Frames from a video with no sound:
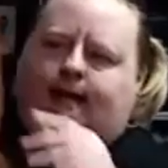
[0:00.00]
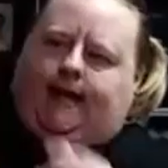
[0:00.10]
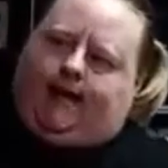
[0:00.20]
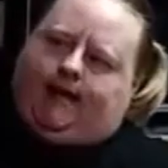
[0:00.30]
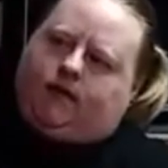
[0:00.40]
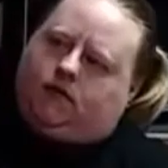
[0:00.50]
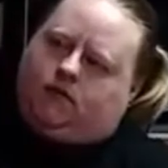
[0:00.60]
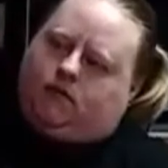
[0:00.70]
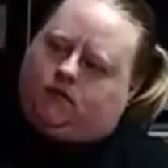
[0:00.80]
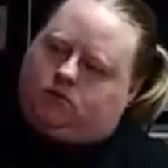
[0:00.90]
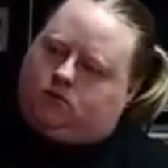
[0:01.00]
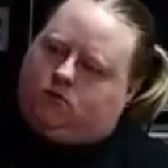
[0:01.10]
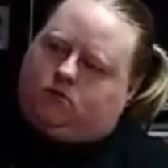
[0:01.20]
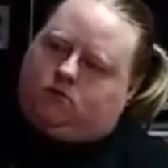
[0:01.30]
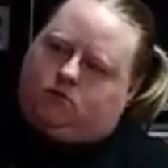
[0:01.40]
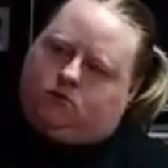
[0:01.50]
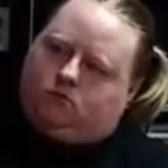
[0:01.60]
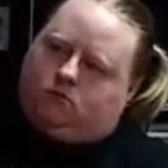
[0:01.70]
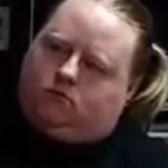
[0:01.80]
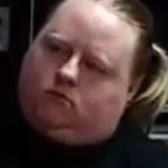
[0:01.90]
of the head, so
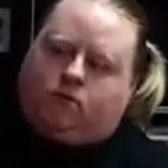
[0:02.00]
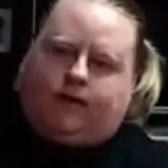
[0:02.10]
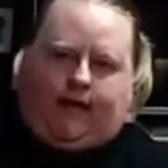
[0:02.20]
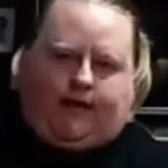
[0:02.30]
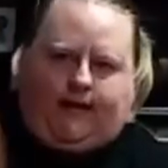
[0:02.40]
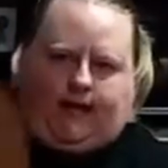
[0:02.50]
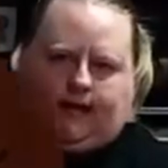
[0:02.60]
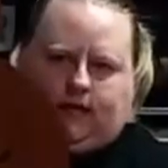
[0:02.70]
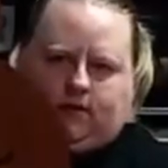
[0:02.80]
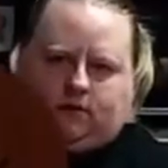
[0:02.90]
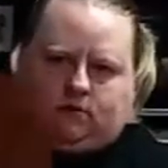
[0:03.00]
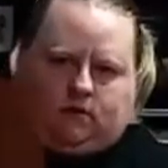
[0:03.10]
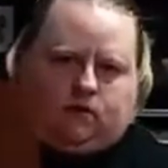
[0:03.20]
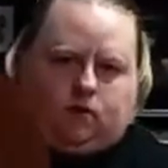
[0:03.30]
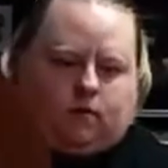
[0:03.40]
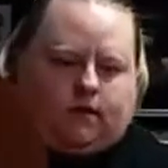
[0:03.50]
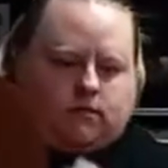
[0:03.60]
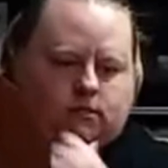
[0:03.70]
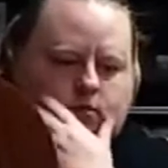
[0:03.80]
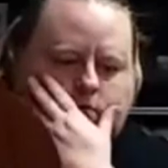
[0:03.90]
you can hang it if you
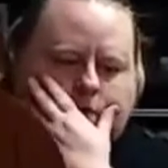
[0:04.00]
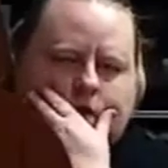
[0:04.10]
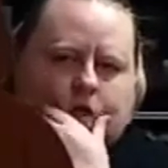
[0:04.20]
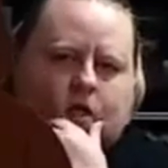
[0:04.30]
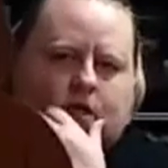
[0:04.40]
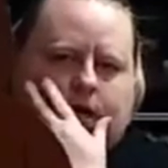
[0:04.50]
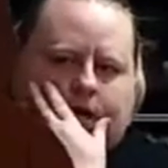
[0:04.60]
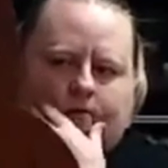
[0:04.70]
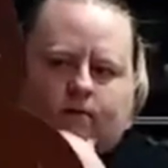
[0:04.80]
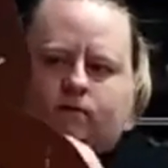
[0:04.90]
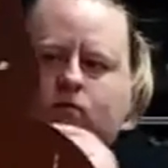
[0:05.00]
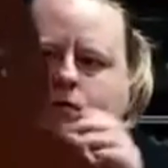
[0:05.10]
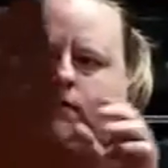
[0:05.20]
wanted to. If